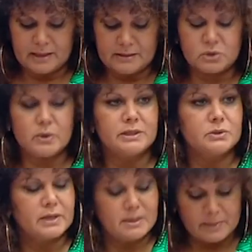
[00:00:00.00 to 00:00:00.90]
The
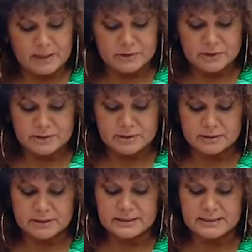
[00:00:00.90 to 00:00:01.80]
2020 budget
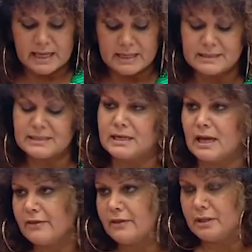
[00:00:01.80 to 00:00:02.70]
contains
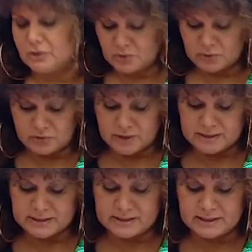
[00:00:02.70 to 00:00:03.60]
nothing to
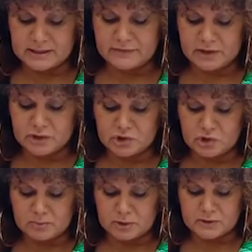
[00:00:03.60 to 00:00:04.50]
address significant
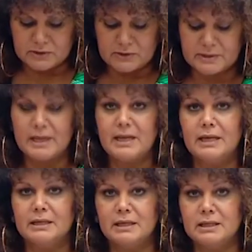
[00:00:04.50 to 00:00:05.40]
job losses
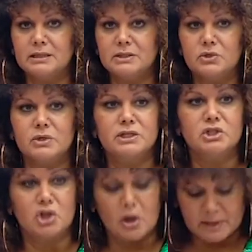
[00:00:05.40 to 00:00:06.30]
in industries
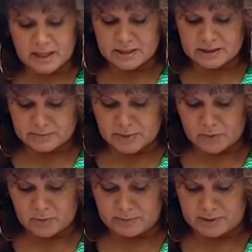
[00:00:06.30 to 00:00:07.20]
dominated by
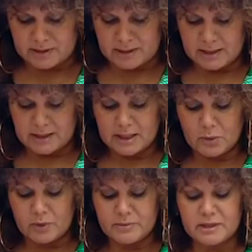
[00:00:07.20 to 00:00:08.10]
women,
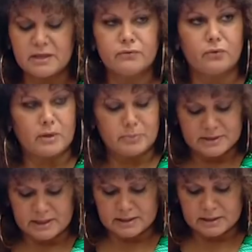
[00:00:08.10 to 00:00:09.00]
yet women have
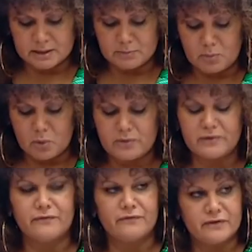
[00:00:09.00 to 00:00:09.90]
represented more
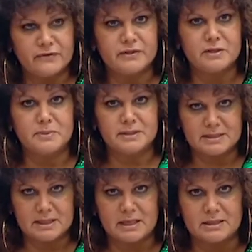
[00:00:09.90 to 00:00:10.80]
than
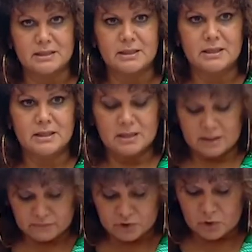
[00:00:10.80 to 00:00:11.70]
50%
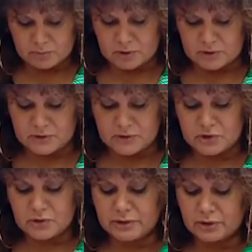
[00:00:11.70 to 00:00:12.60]
of job losses
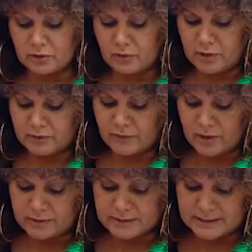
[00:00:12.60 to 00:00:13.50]
during the
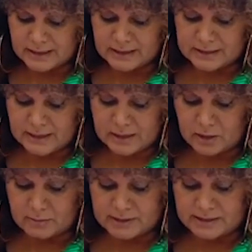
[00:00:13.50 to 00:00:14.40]
coronavirus-led
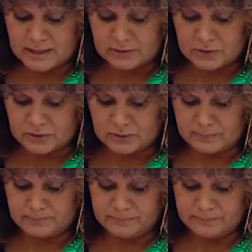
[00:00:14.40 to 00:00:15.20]
economic downturn.